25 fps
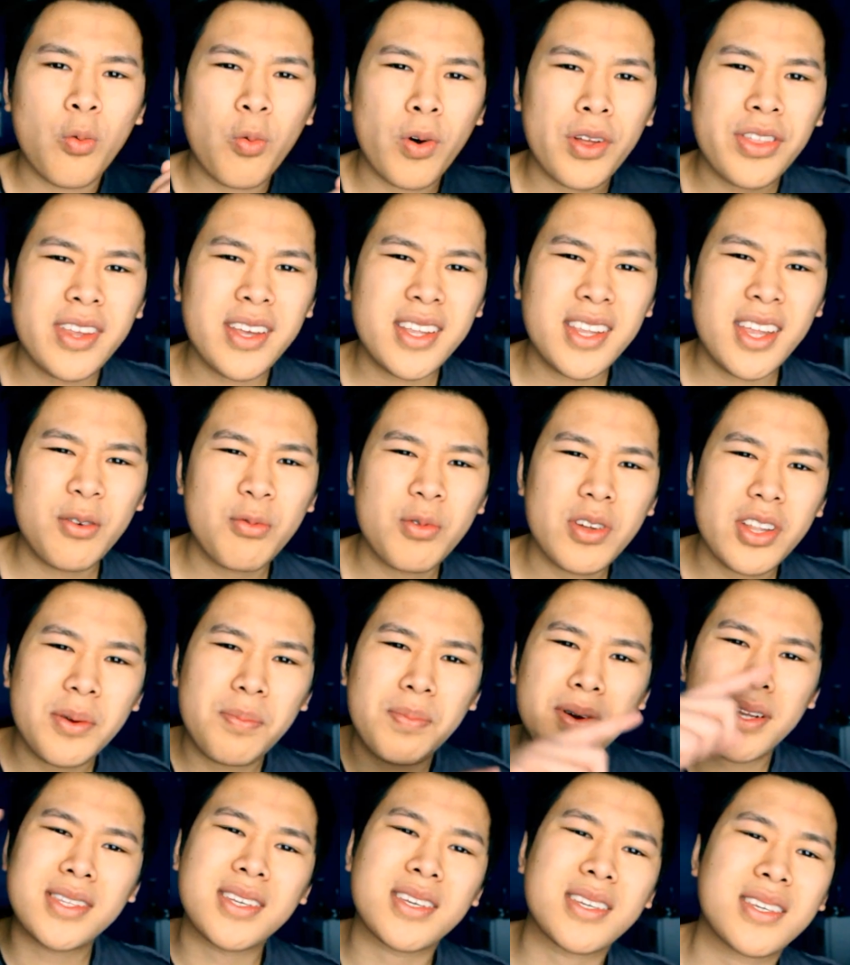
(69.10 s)
One thing that
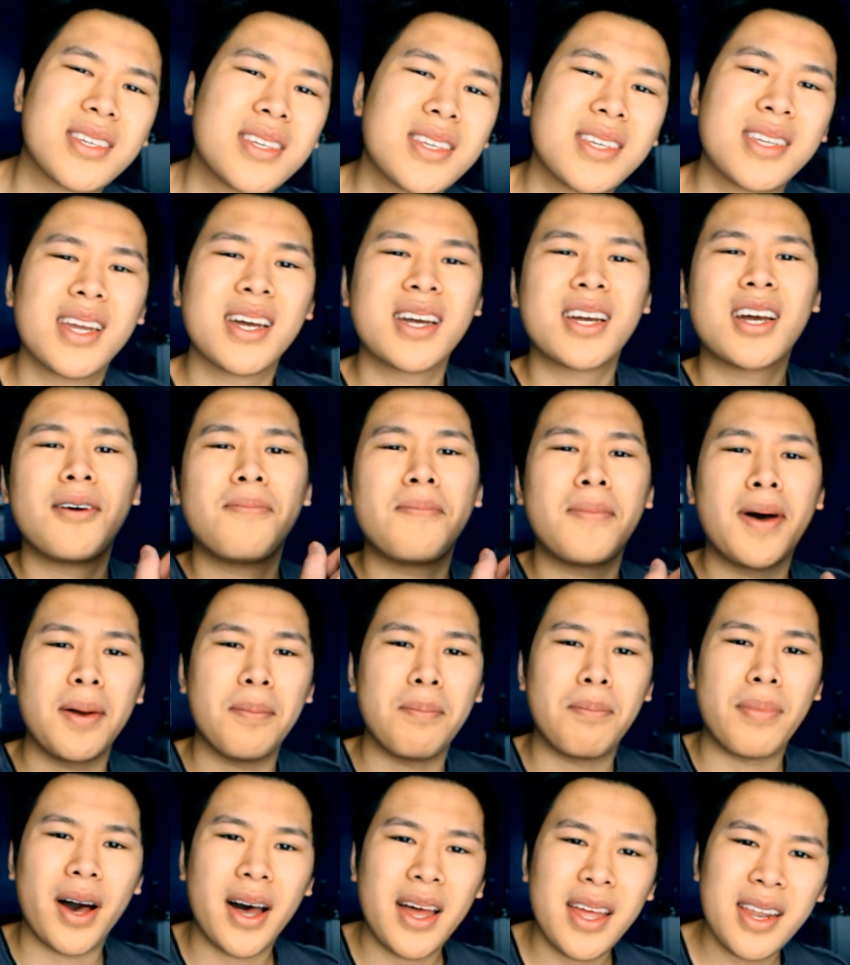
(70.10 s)
really puts a stick up
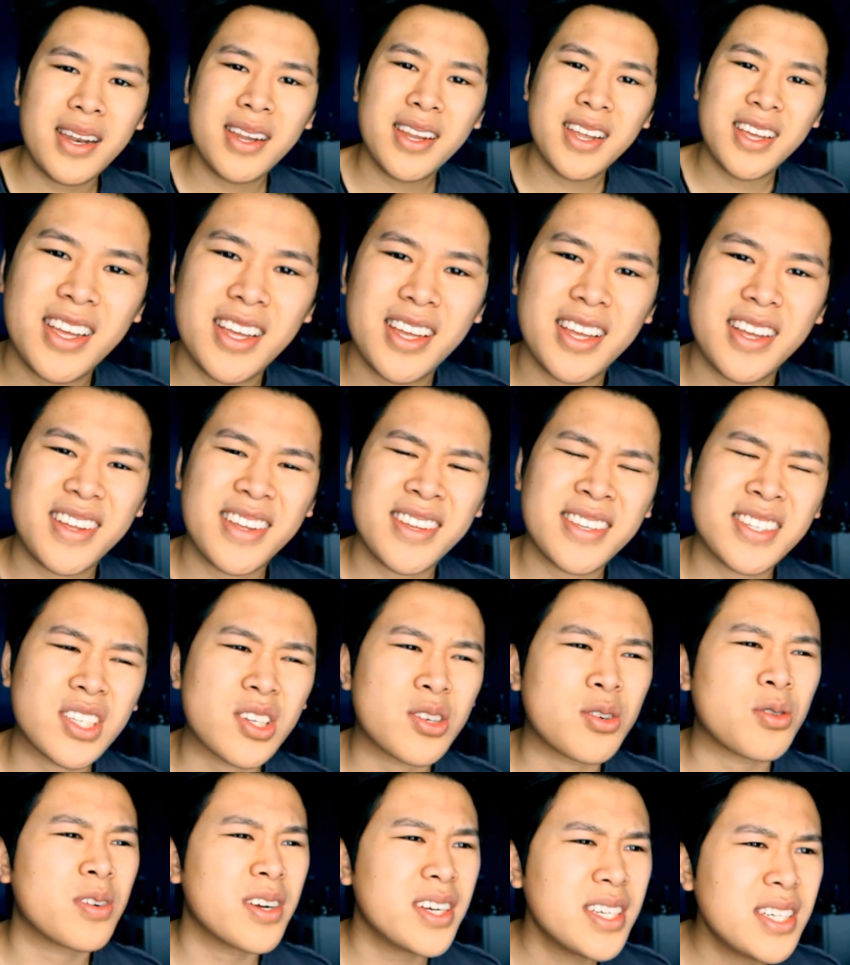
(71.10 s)
my butt
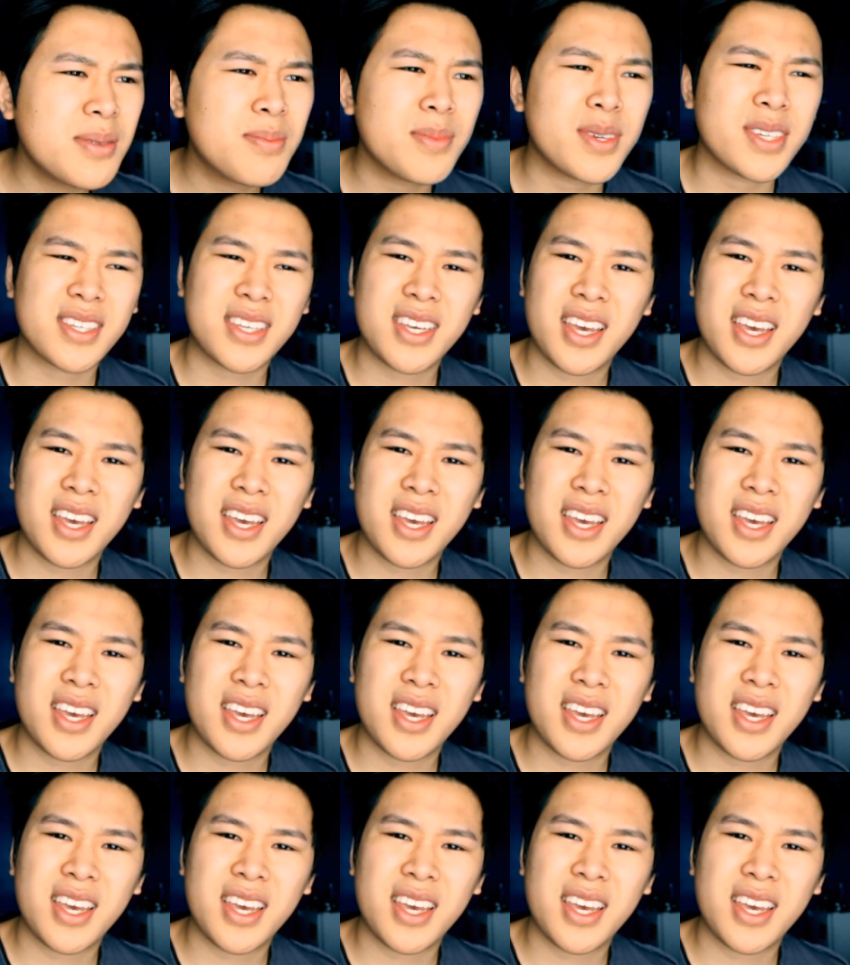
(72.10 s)
is Christmas